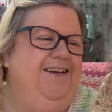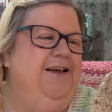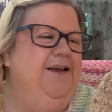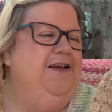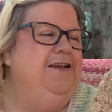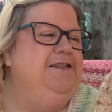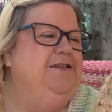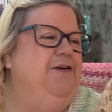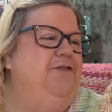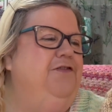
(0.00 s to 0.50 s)

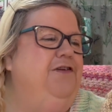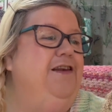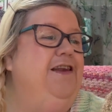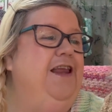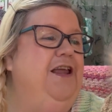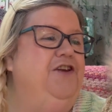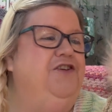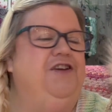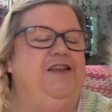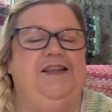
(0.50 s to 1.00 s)
So I've
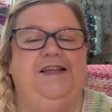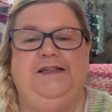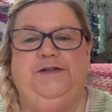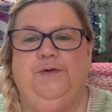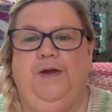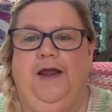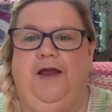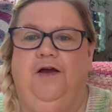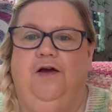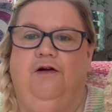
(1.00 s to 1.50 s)
literally this
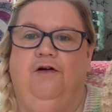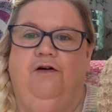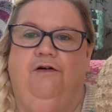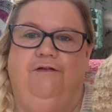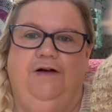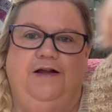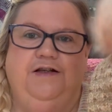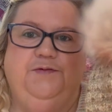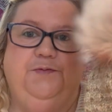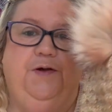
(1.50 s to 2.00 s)
week got
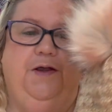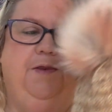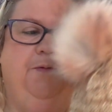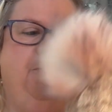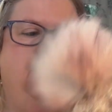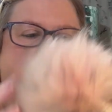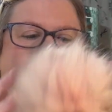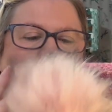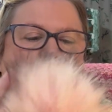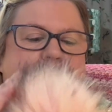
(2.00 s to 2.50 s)
round to putting the
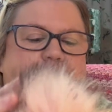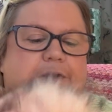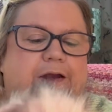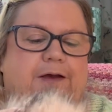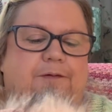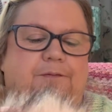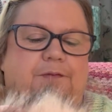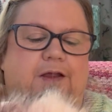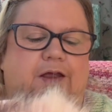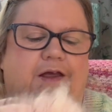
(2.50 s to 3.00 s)
pom-pom on
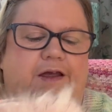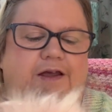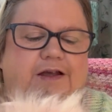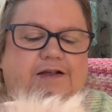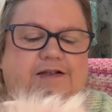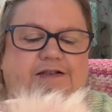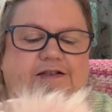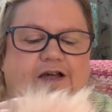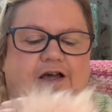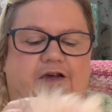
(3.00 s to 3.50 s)
it.
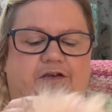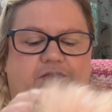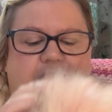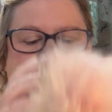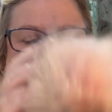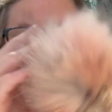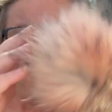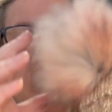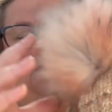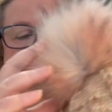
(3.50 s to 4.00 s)
So
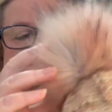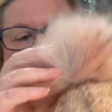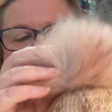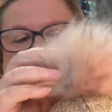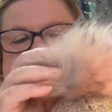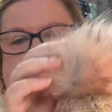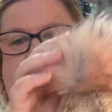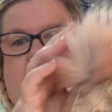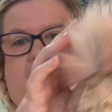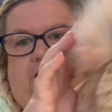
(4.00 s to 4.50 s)
that's going
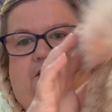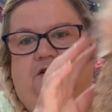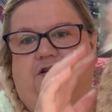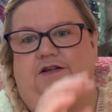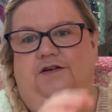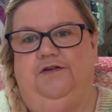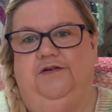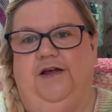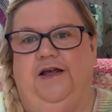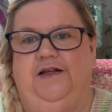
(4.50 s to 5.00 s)
to go
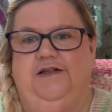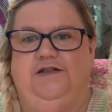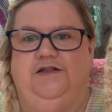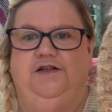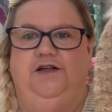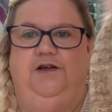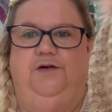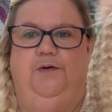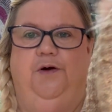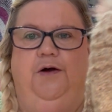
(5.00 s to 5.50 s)
to its
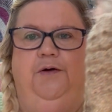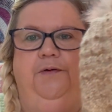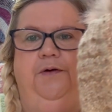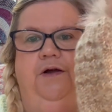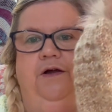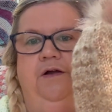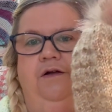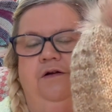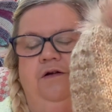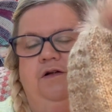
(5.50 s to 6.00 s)
new
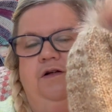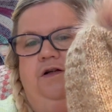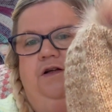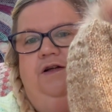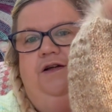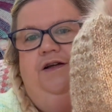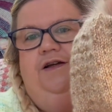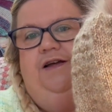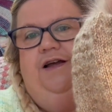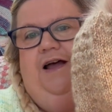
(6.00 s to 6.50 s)
owner.
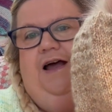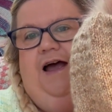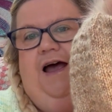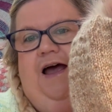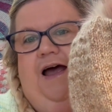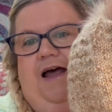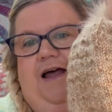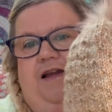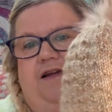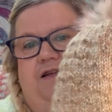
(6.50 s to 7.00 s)

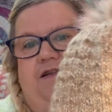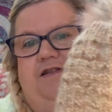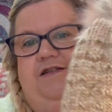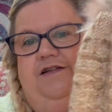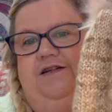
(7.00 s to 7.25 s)
And